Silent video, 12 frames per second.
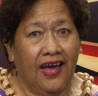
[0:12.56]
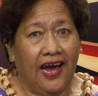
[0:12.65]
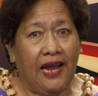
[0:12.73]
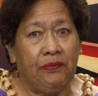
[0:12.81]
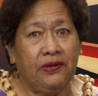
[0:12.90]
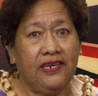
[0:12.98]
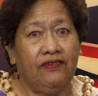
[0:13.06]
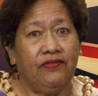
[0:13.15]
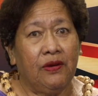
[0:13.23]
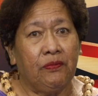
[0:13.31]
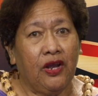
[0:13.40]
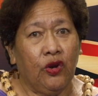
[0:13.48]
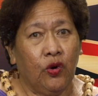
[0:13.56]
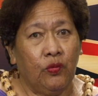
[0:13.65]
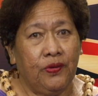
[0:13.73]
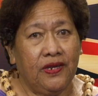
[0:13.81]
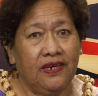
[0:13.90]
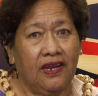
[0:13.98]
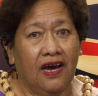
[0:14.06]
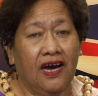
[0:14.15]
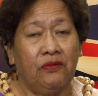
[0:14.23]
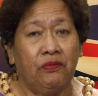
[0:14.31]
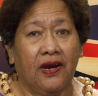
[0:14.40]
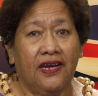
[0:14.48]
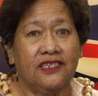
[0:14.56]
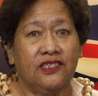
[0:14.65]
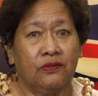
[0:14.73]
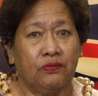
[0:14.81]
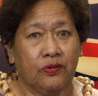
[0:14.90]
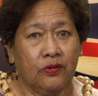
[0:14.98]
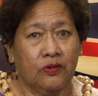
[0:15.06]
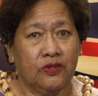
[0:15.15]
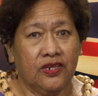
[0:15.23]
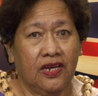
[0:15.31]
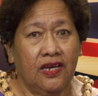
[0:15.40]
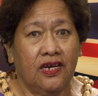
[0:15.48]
I believe that my open, unbiased approach